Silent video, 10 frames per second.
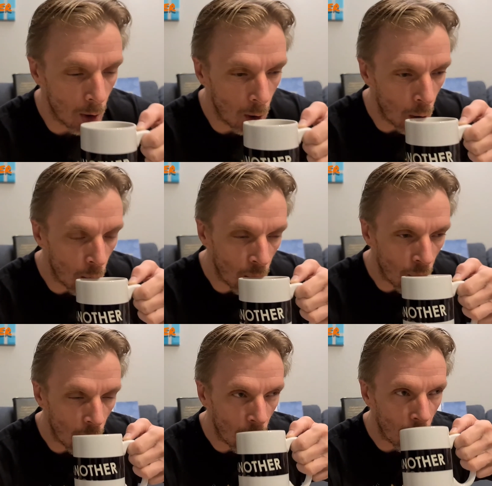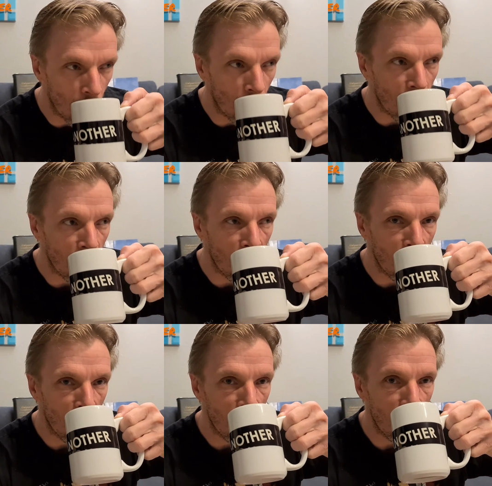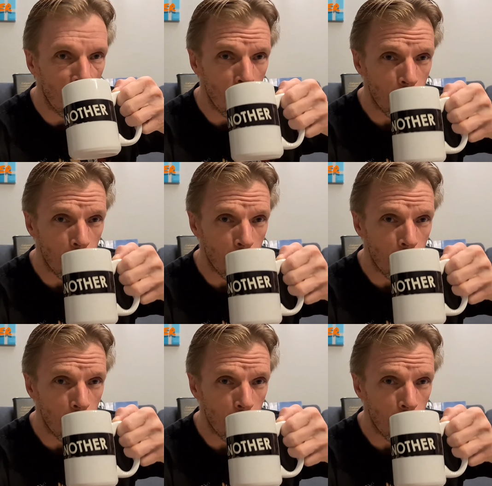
No one is speaking in this clip.